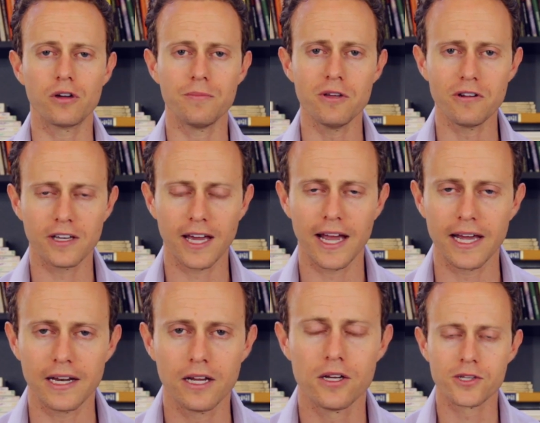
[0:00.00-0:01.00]

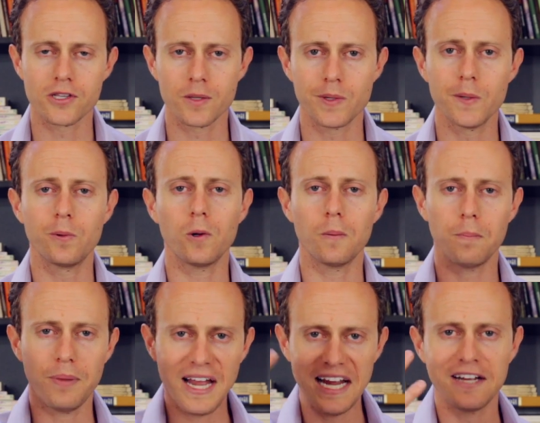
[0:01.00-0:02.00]
communicate, so that
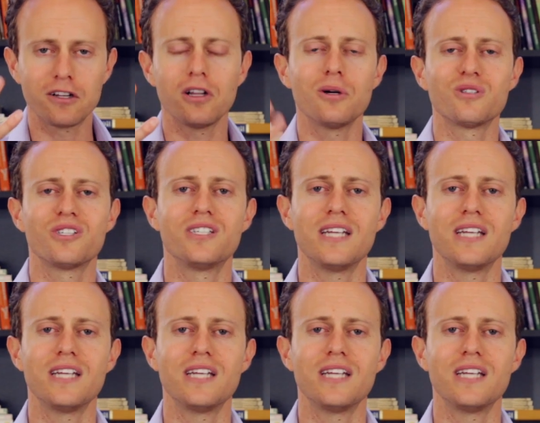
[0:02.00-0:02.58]
people pay close